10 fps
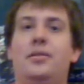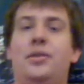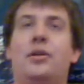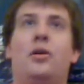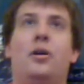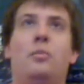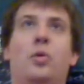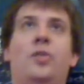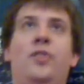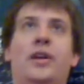there are
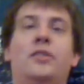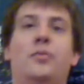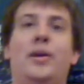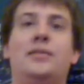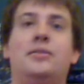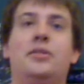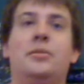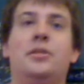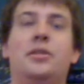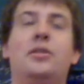more effective ways to
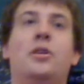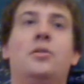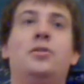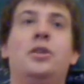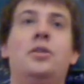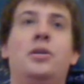deal with it.